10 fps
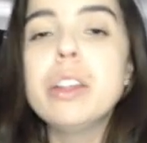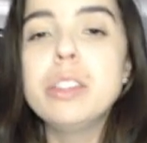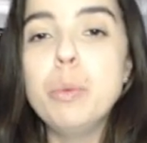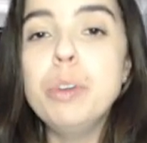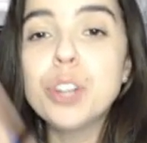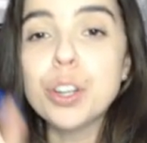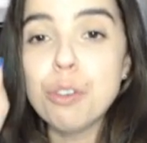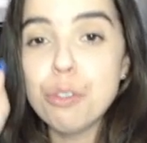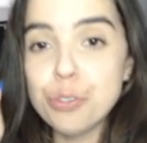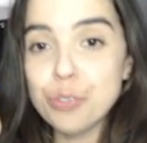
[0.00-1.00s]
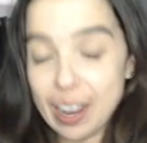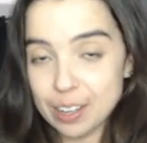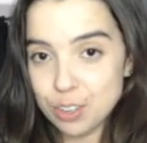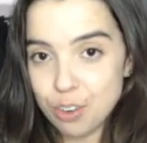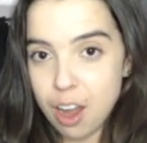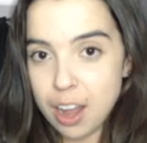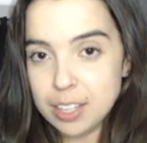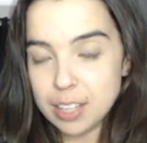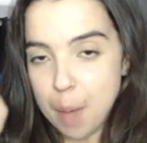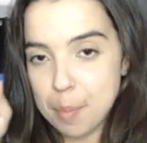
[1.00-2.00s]
Then we've got factorize
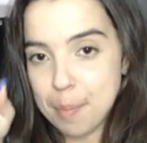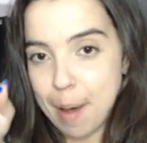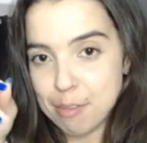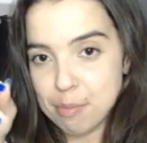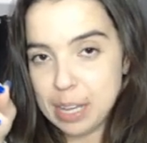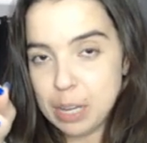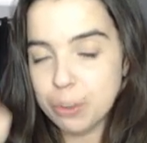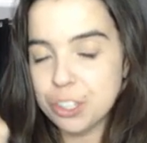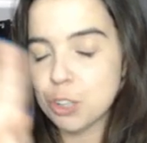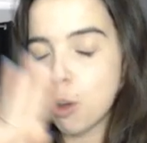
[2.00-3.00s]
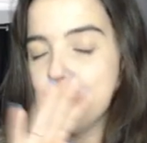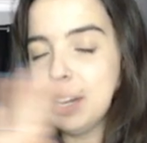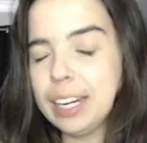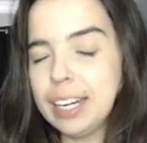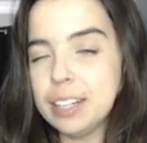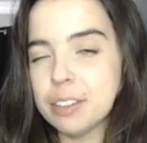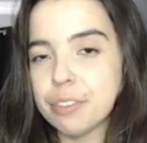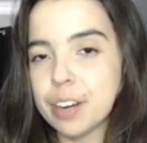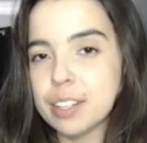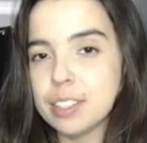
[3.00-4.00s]
up above me, which is completely
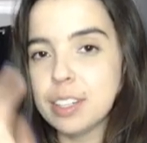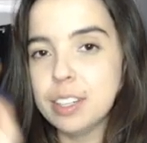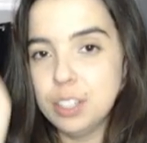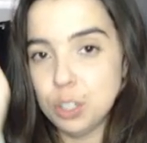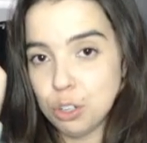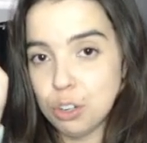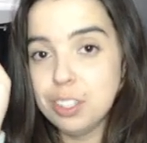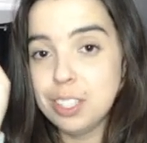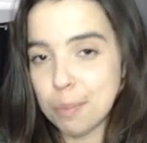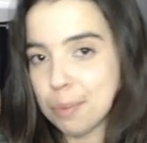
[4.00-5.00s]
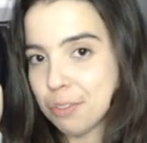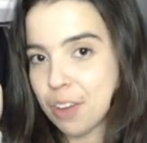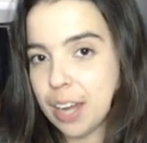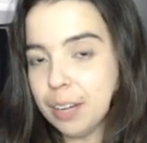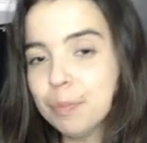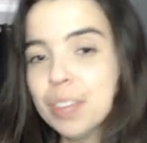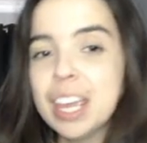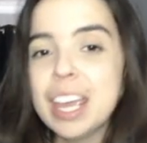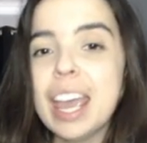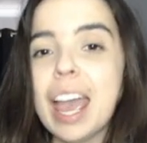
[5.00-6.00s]
different to simplifying.
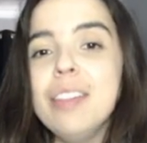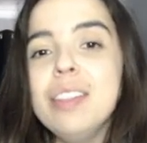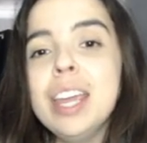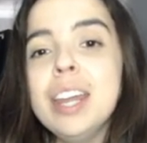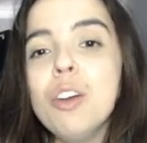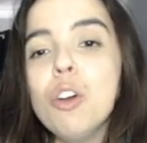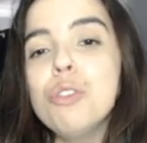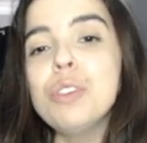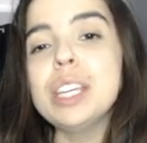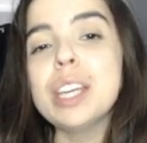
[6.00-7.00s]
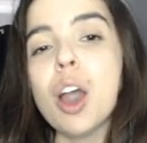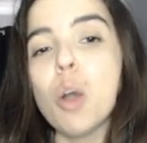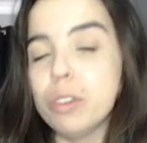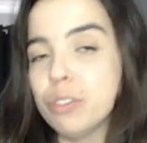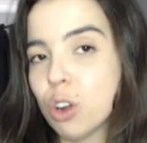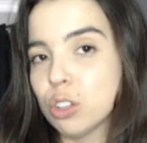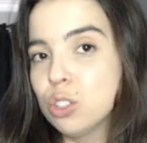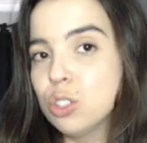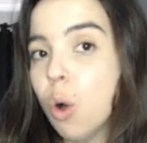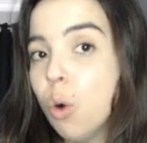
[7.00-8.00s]
And then over here, we've got
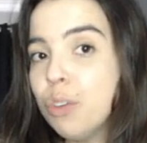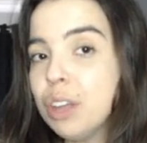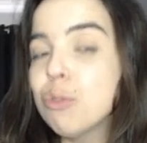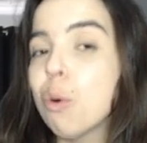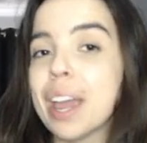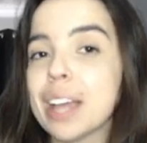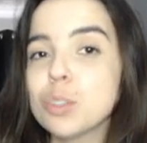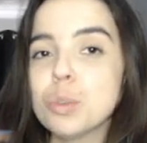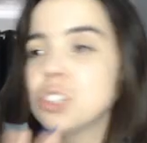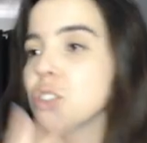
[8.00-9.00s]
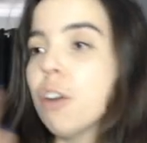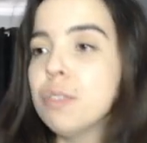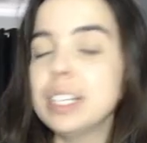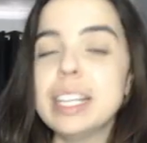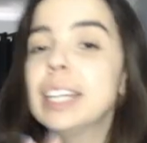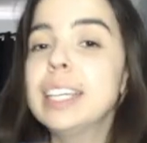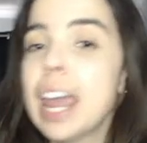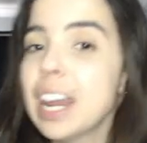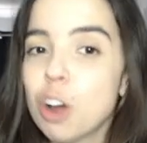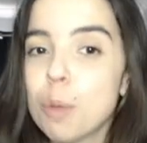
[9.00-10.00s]
solving for x, which is obviously,
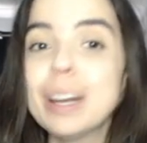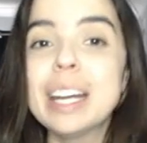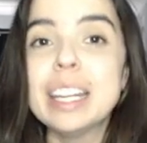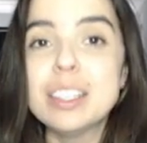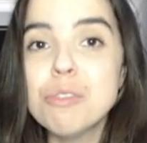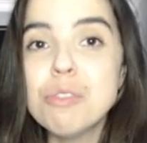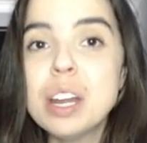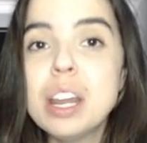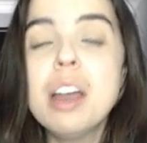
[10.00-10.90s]
again, completely different.